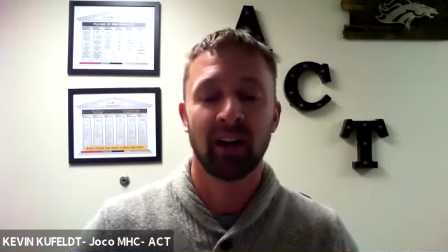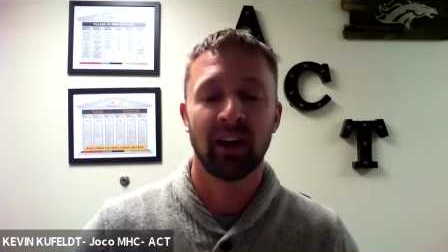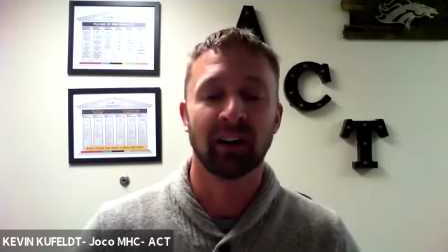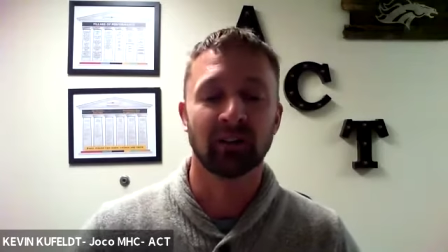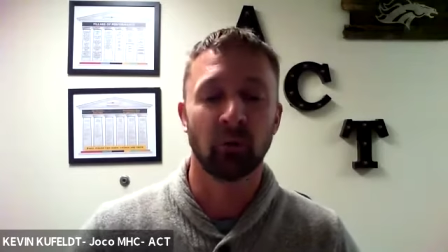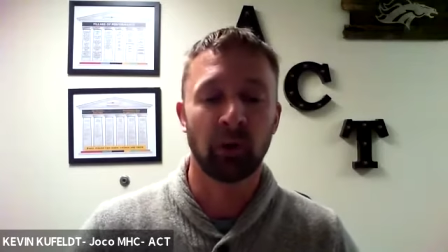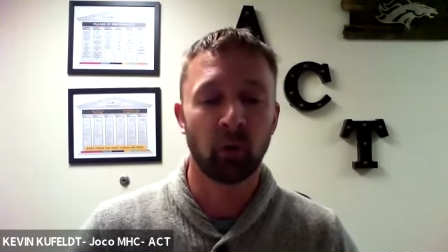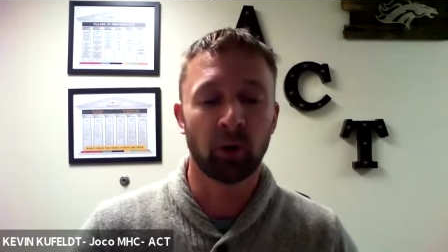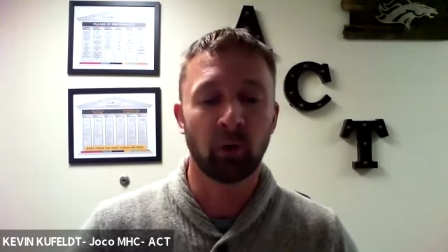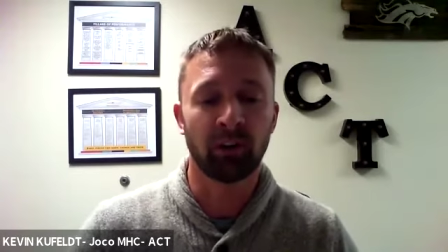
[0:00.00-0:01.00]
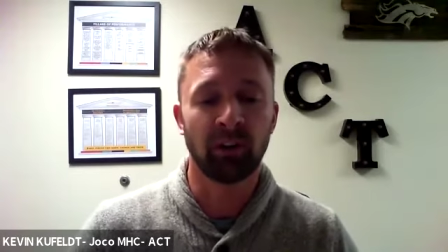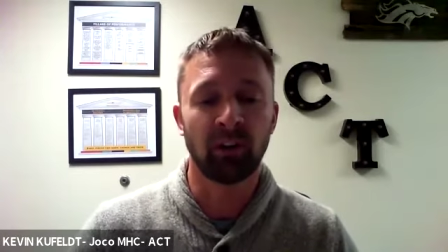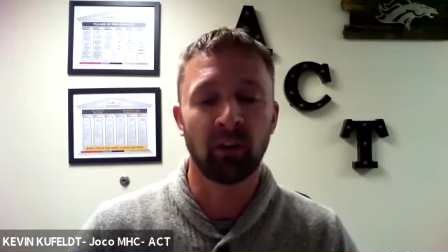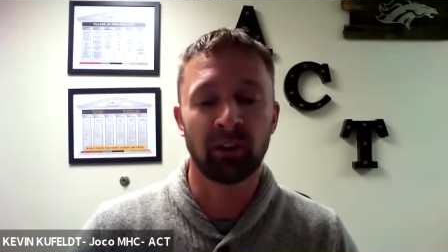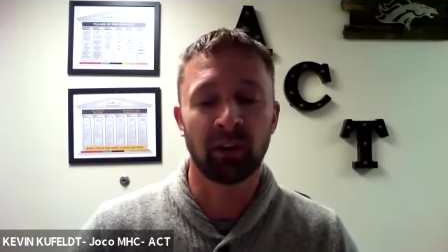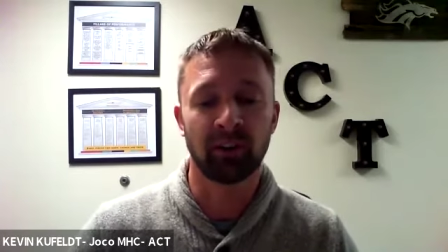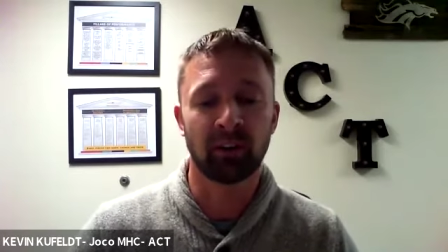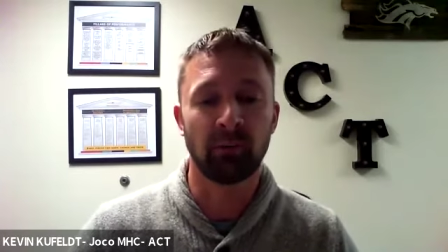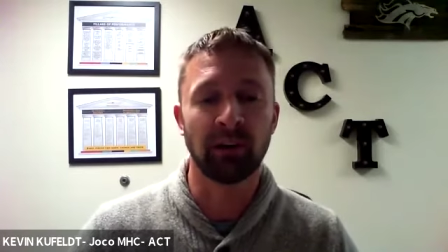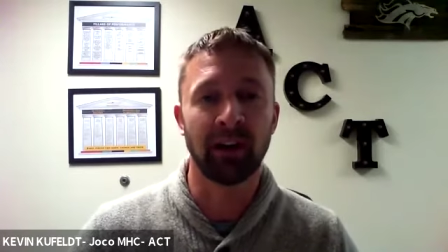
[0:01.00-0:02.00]
Uh, so we work with the youth as they're
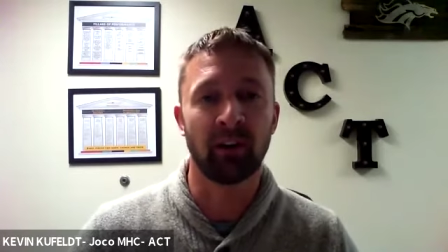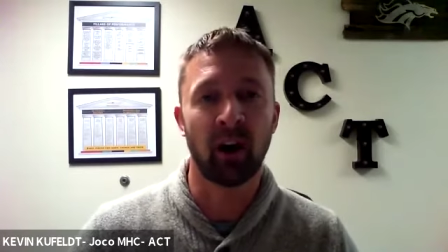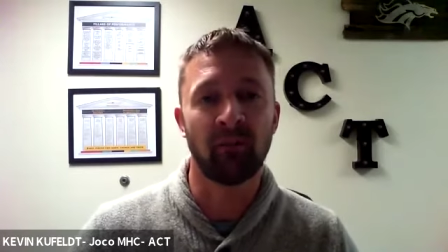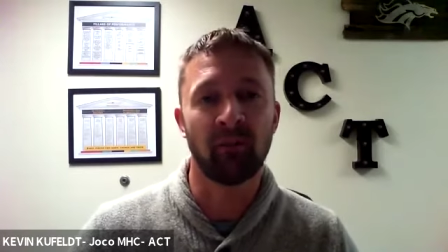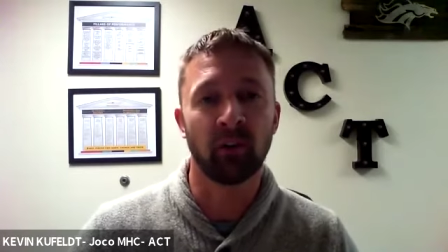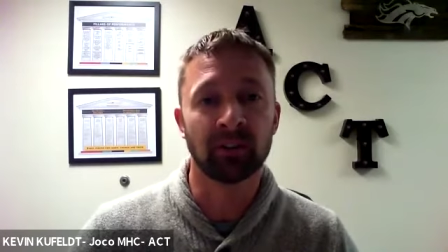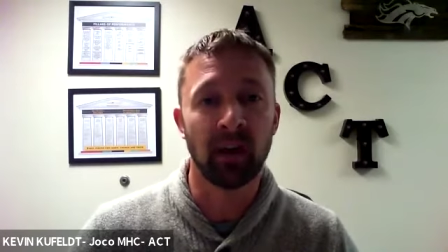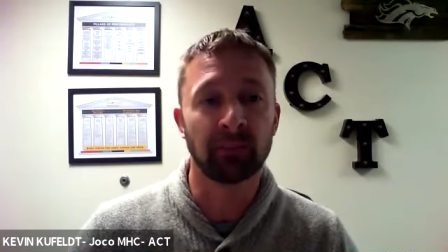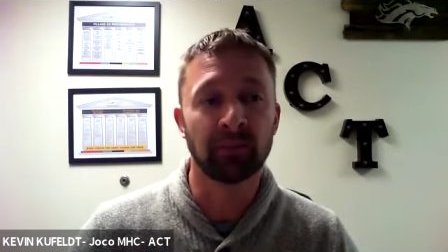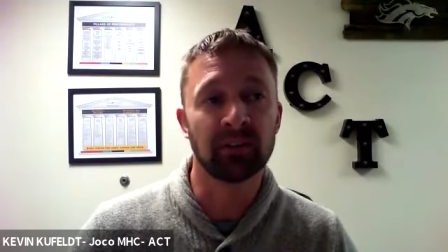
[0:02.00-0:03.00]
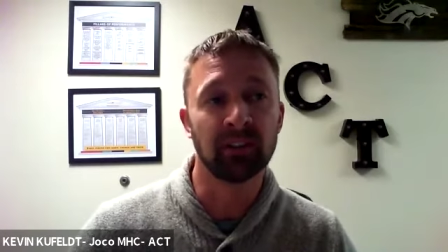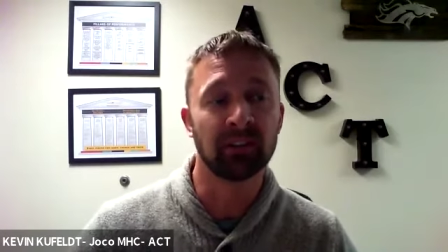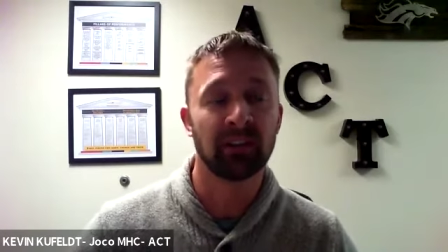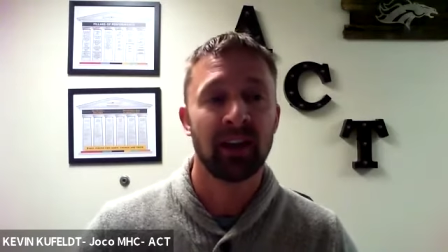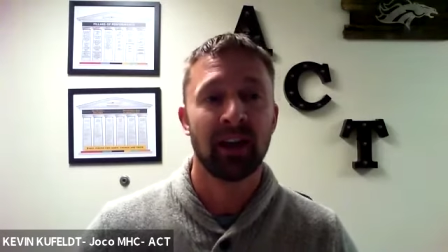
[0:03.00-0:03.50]
coming down off of those substances